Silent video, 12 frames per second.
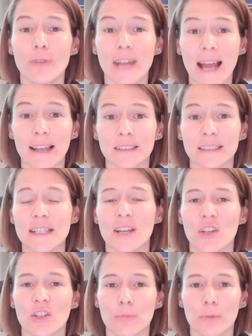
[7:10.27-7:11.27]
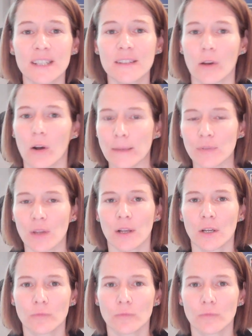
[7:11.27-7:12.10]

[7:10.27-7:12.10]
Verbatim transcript: In reality, sprint times